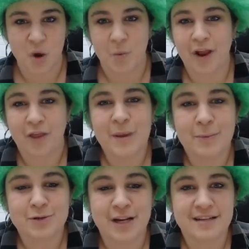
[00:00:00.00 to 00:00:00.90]
When other
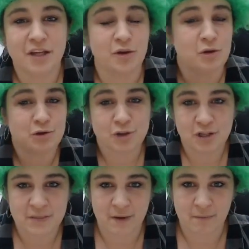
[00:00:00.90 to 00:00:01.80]
people try to tell you you
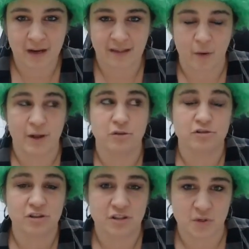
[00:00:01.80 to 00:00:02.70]
shouldn't spend money that way, you
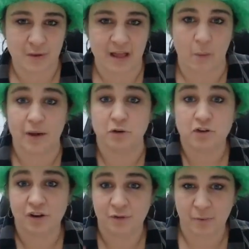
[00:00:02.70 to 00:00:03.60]
shouldn't do it that way, you
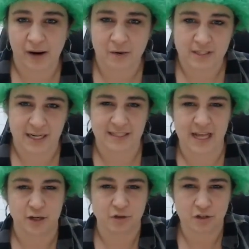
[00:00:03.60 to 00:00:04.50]
shouldn't have prioritized
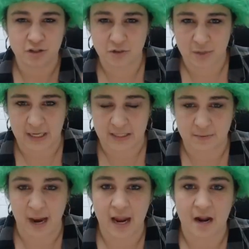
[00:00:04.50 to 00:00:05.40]
that, you shouldn't do this,
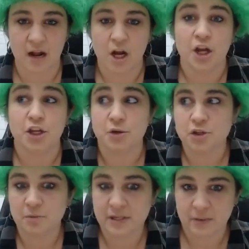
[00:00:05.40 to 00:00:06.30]
right? You
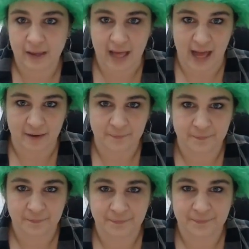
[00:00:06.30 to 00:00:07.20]
should be doing that.
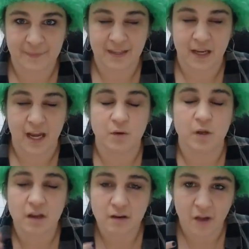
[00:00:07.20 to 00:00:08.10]
And you
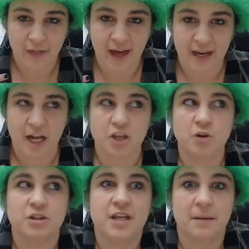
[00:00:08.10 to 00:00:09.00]
hear all that and
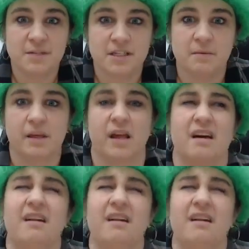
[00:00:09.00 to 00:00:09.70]
you're tempted to be like,